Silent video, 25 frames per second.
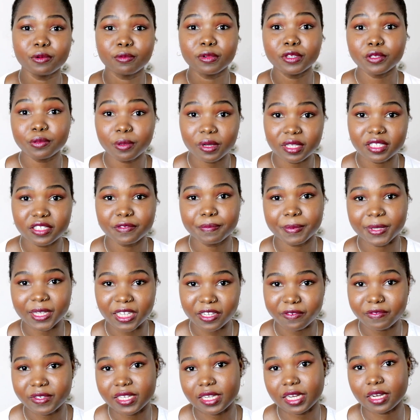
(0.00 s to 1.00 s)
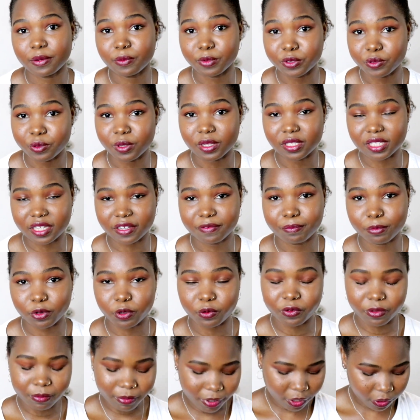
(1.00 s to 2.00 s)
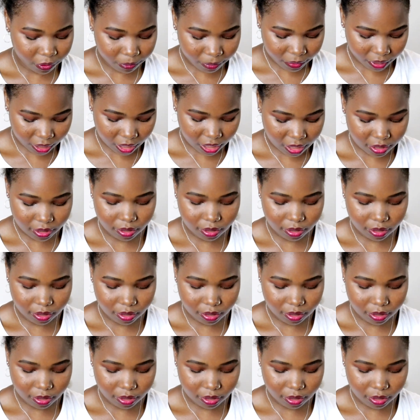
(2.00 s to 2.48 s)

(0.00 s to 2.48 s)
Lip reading: which ones have been gifted and which ones I've bought with my own money.